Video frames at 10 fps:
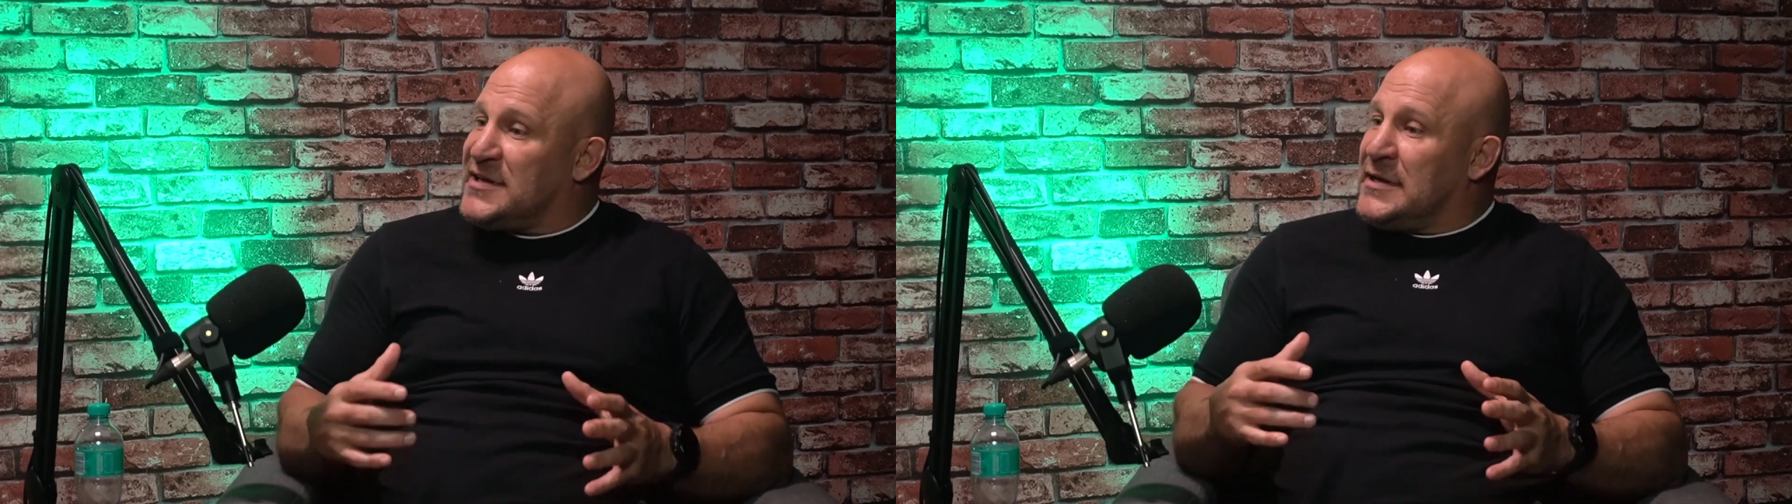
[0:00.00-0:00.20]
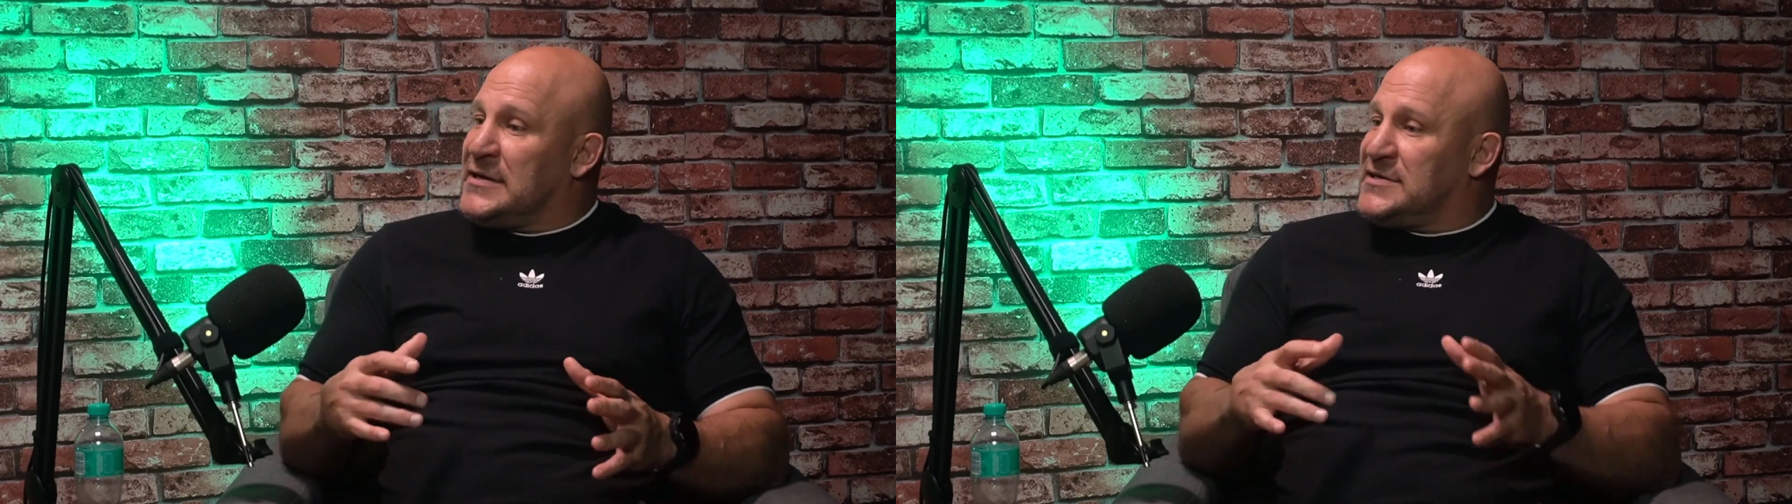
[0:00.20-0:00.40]

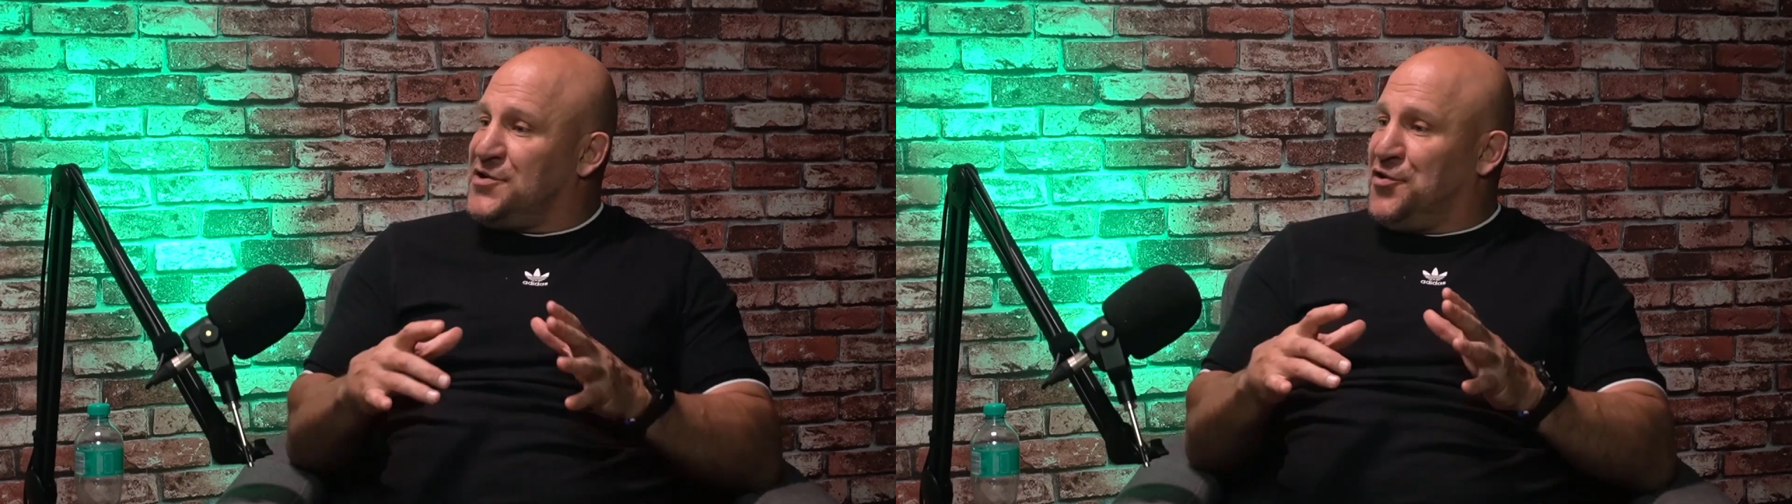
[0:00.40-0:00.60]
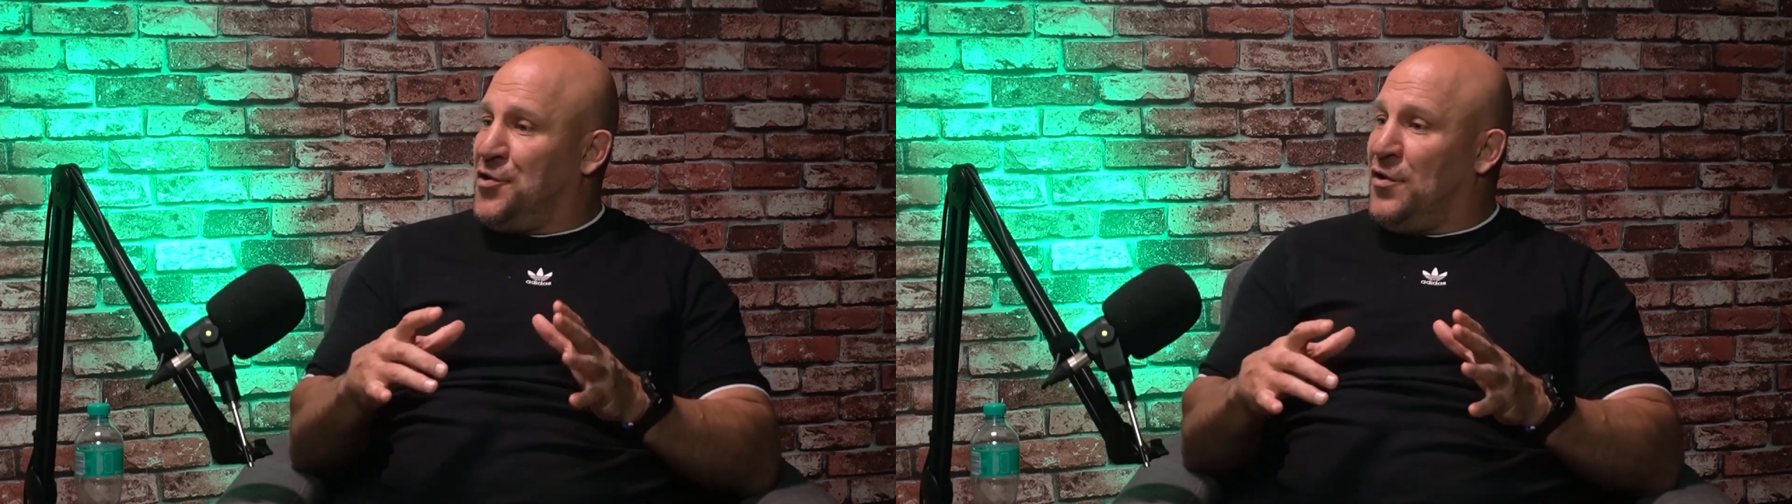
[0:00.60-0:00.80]
said,
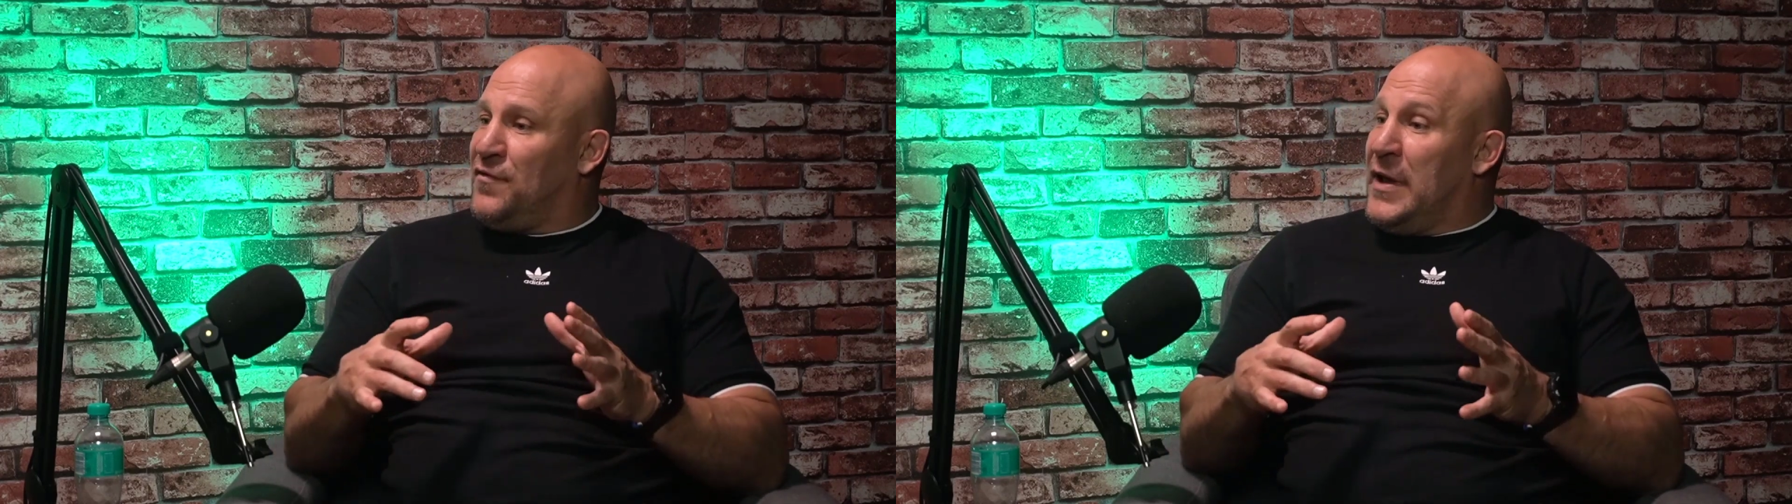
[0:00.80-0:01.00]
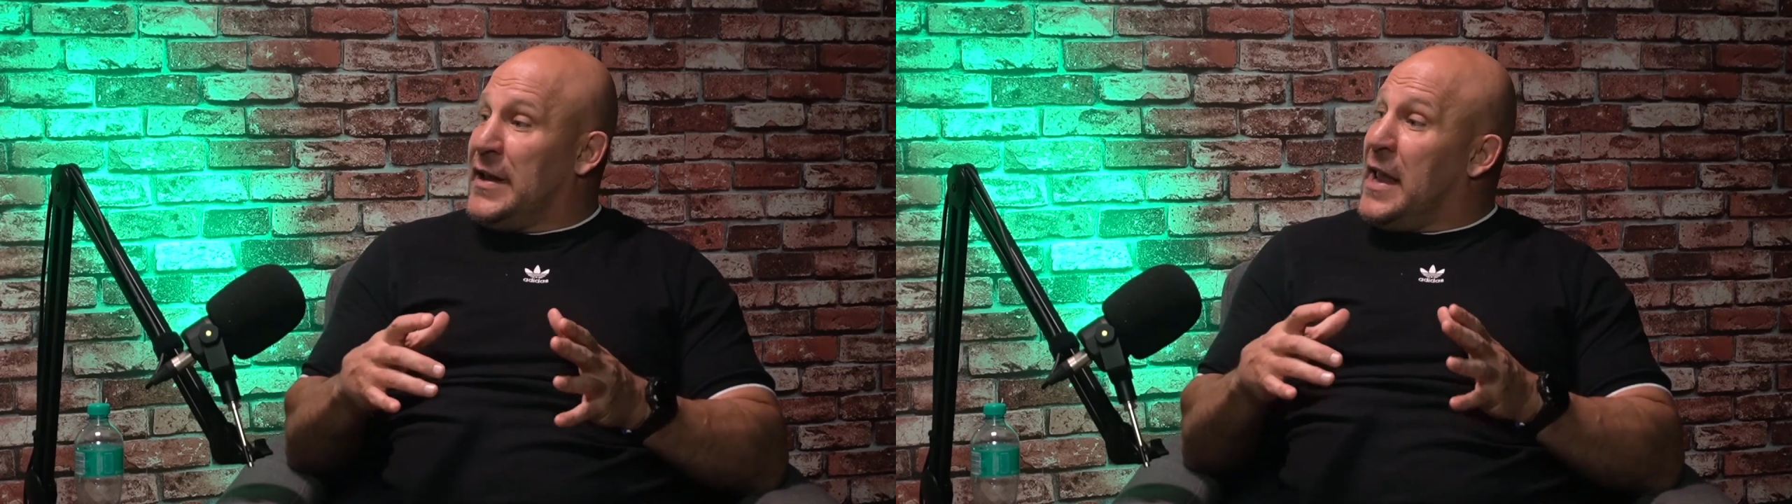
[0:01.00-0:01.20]
listen, Rudolph,